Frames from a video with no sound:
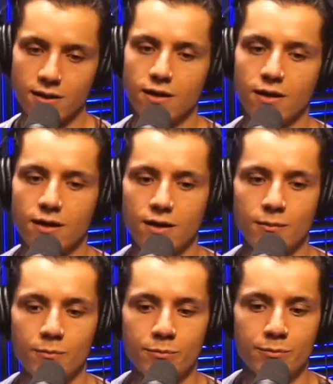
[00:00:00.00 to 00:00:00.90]

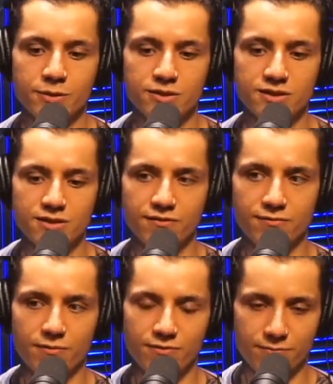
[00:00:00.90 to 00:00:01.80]
But just
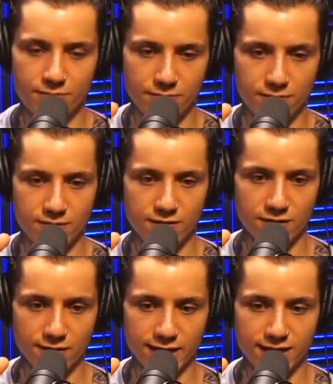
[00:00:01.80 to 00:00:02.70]

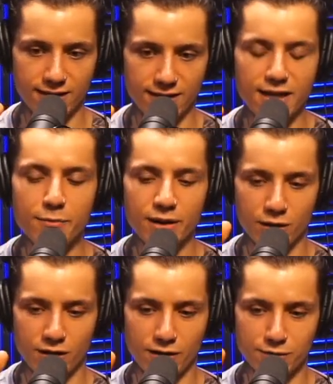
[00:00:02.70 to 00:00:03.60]
to like think
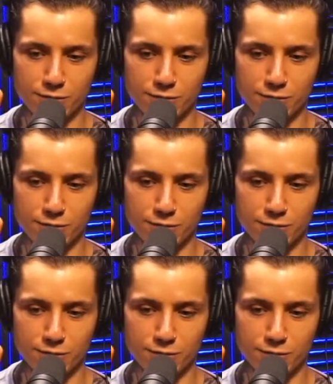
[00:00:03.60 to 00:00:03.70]
about all those